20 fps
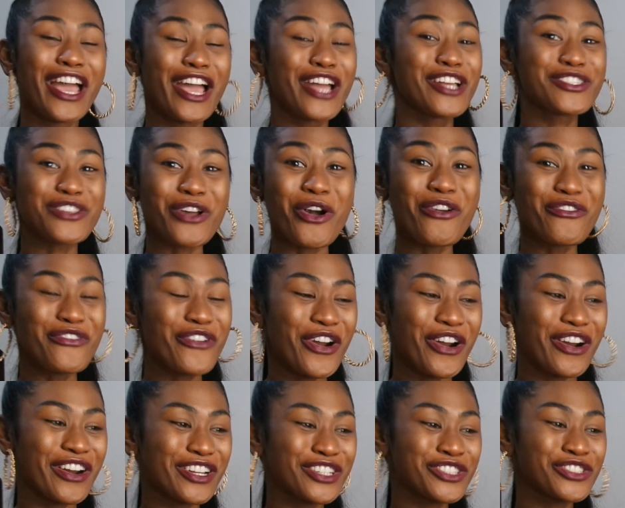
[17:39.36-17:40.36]
It's
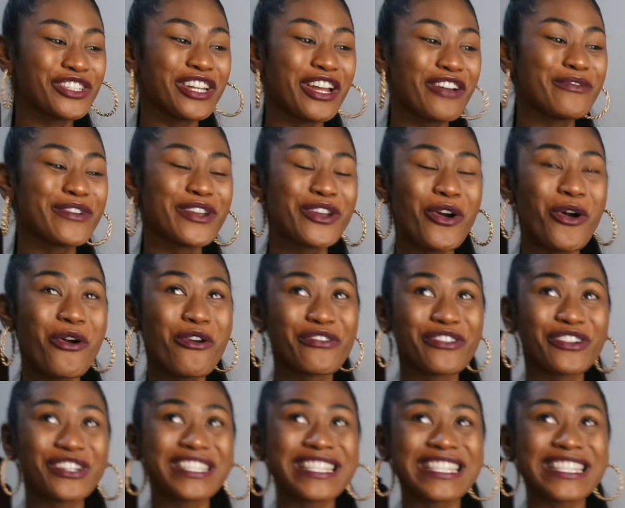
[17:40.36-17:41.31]
over. It should have been over